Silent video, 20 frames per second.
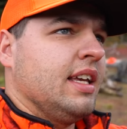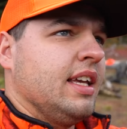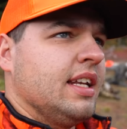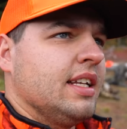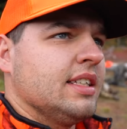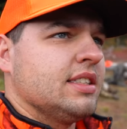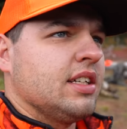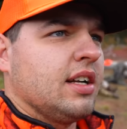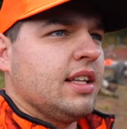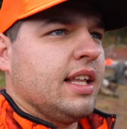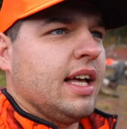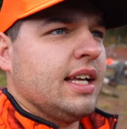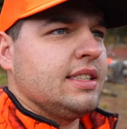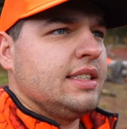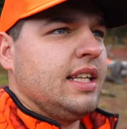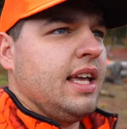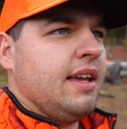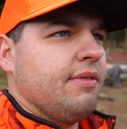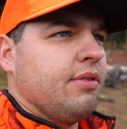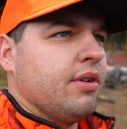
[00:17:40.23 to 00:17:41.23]
It is our last
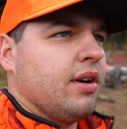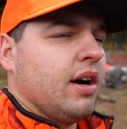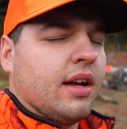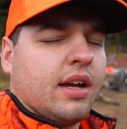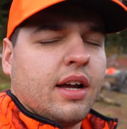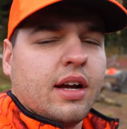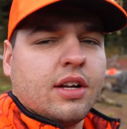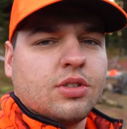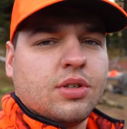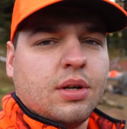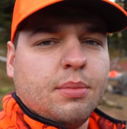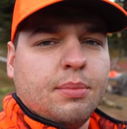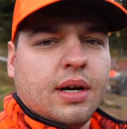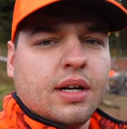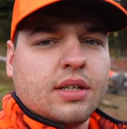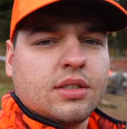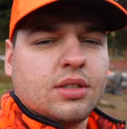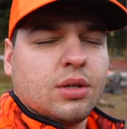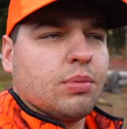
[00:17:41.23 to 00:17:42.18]
day for high country bucks,